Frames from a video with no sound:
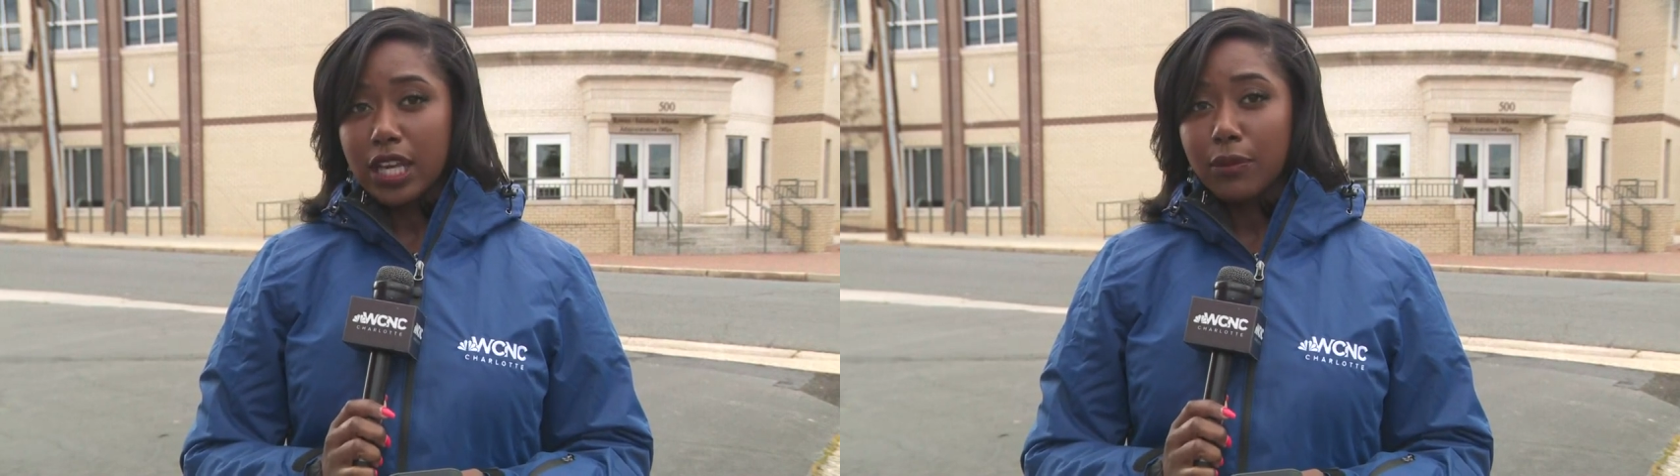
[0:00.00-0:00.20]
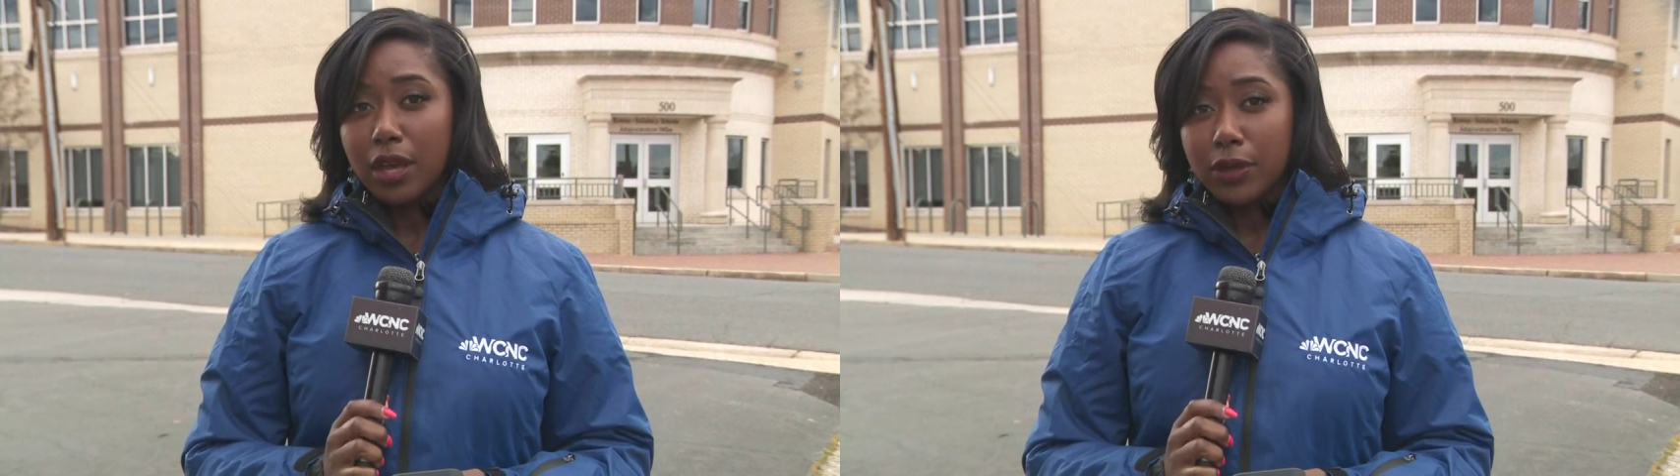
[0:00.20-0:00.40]

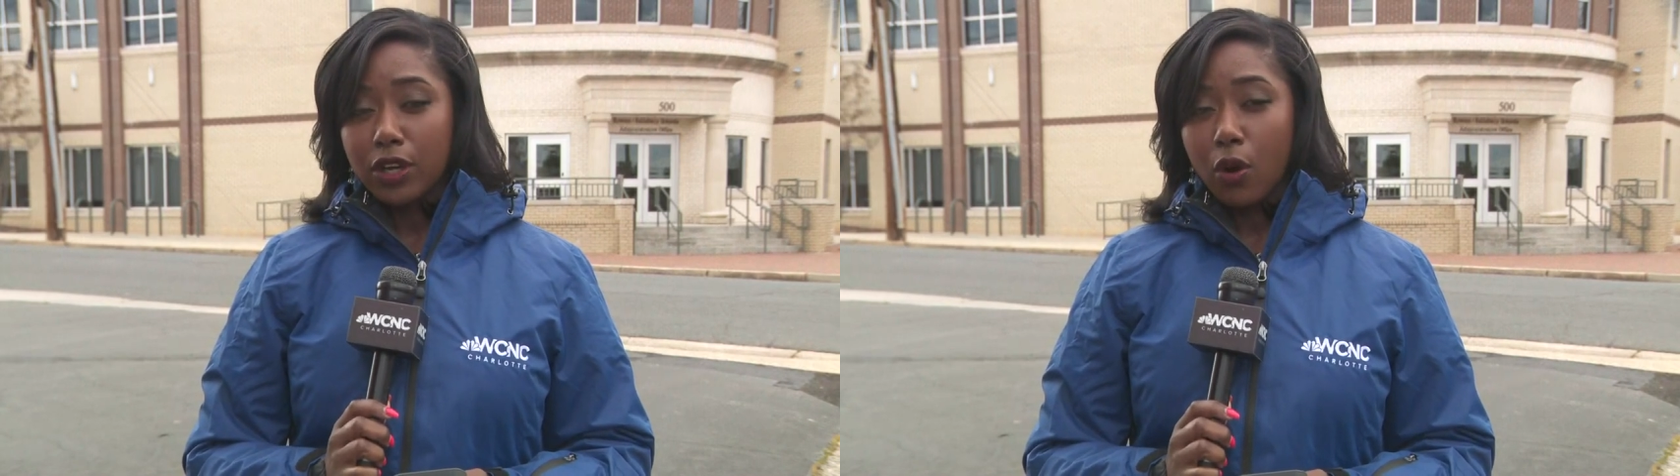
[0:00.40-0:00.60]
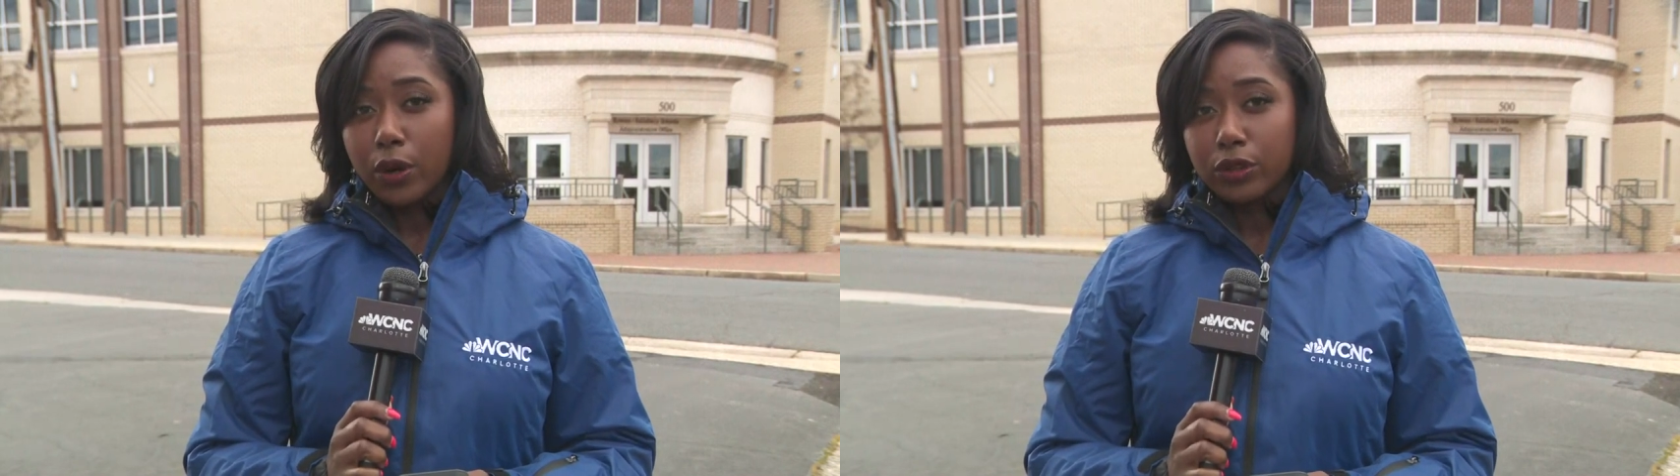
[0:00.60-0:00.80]
they may be
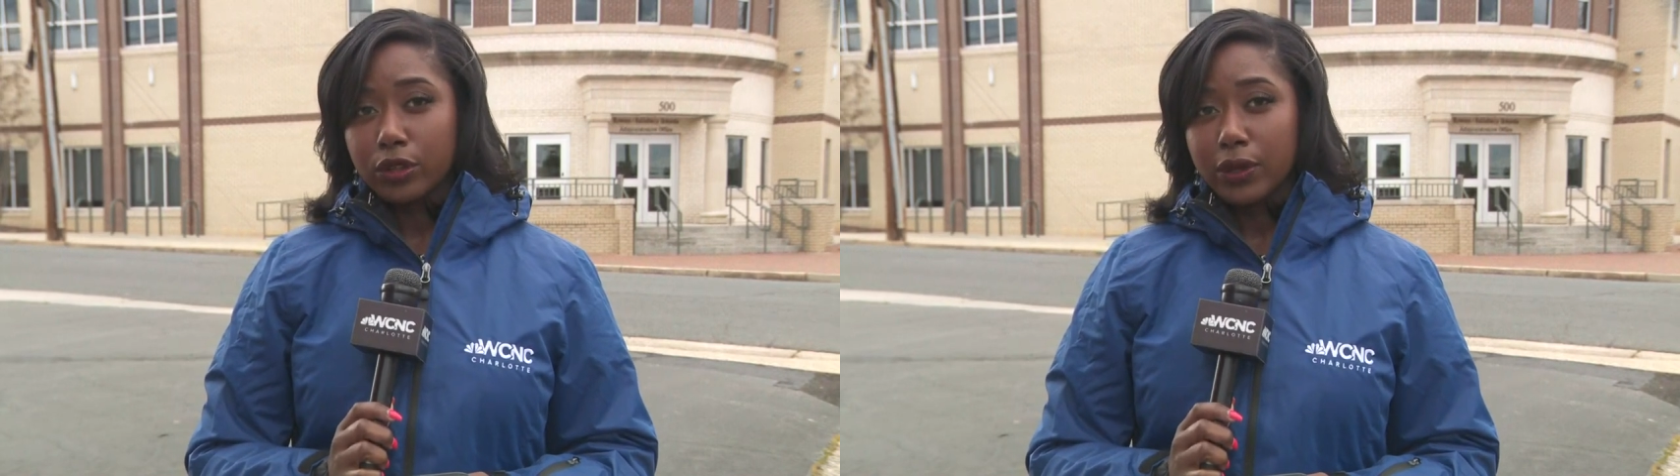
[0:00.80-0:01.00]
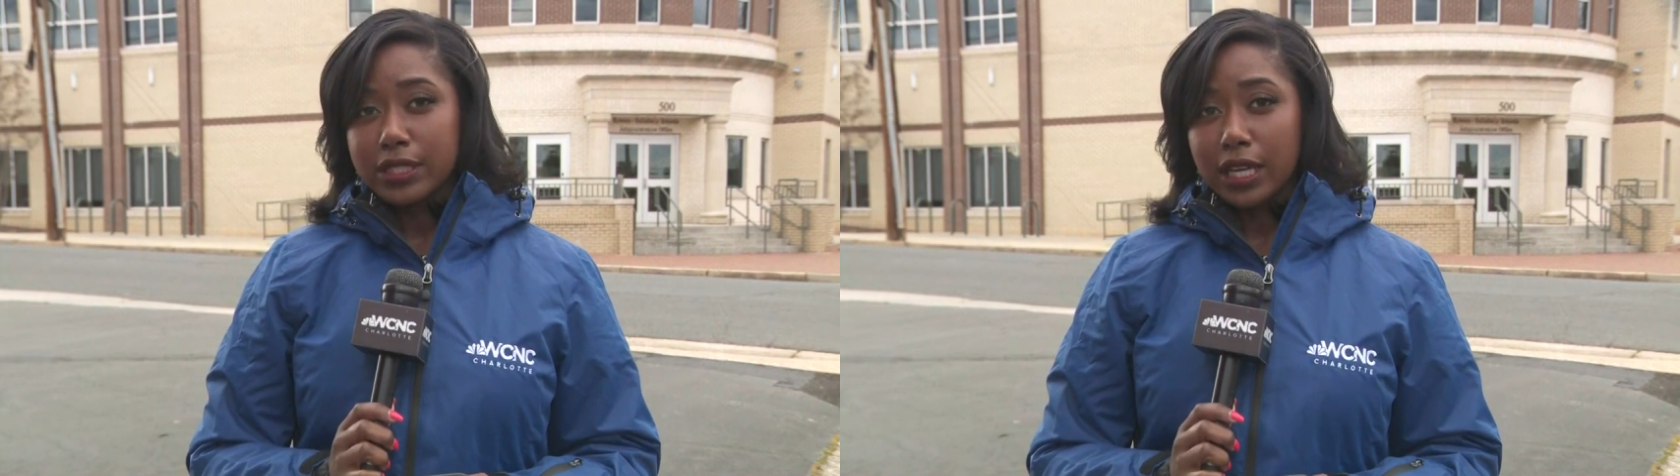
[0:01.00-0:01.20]
going
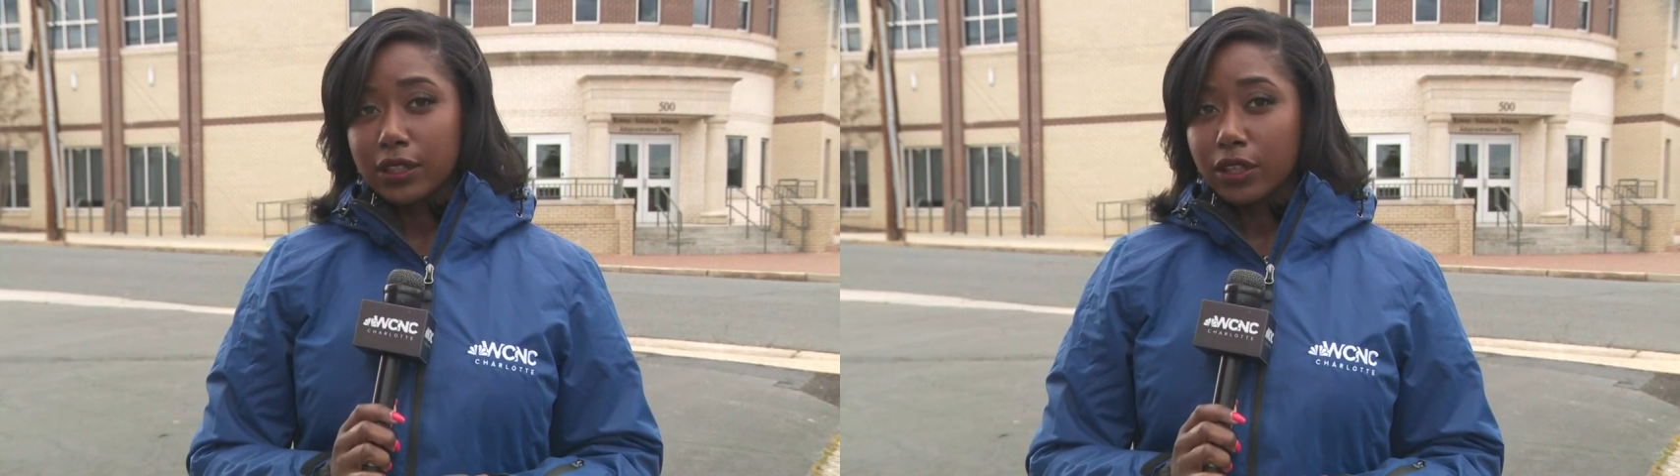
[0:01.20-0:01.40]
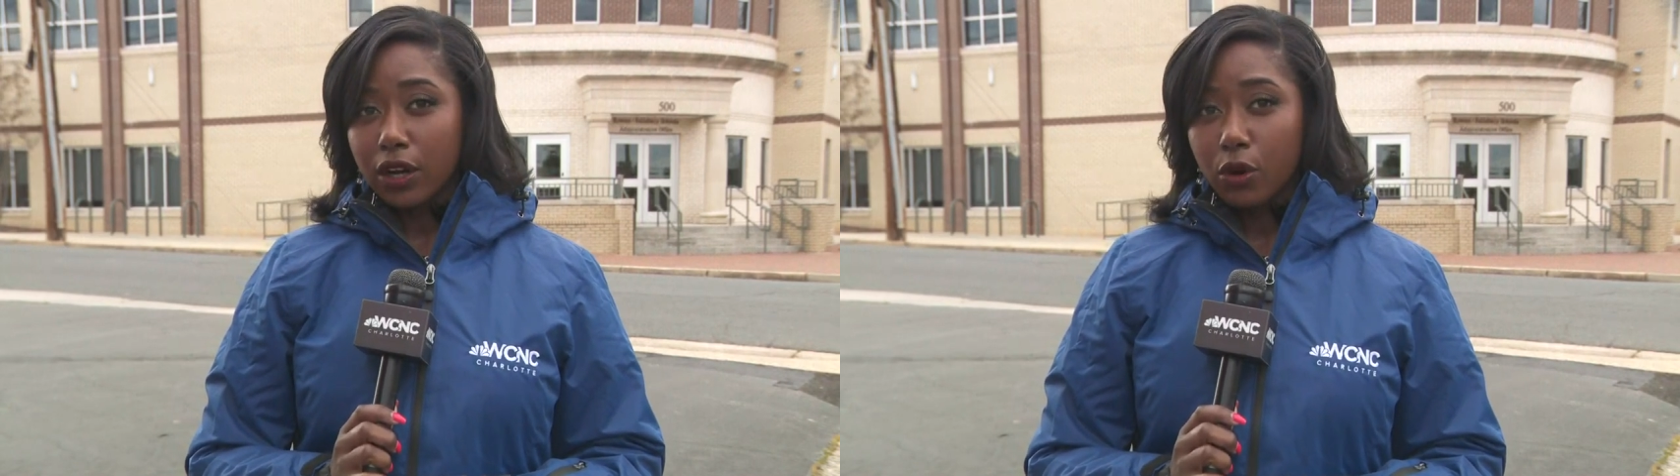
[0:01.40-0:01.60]
through as they look